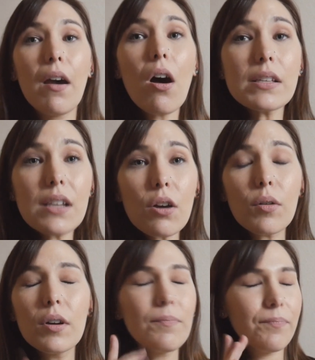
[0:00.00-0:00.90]

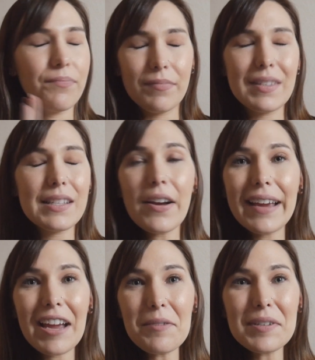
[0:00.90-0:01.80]
also,
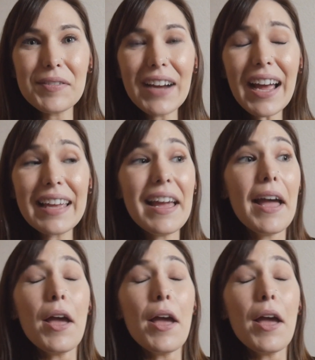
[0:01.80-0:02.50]
sorry, I almost forgot.